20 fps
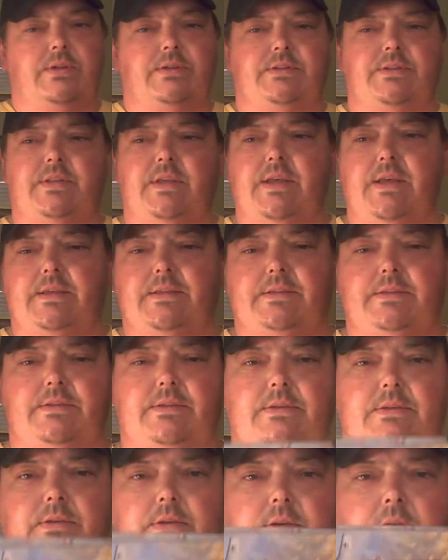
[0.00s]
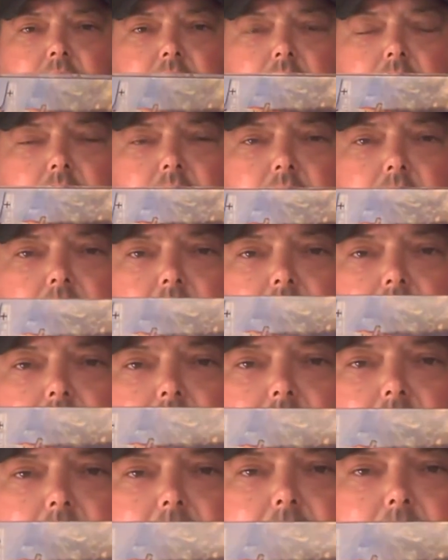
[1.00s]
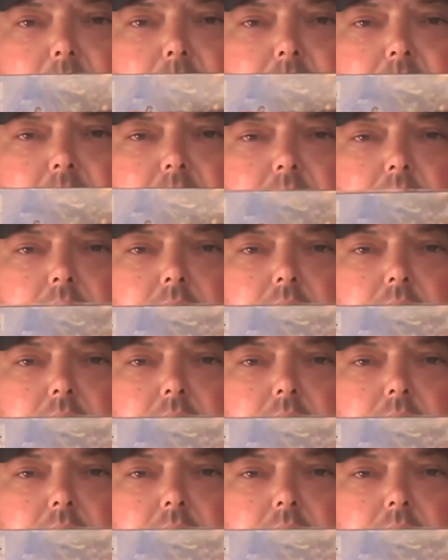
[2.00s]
is this, the Academy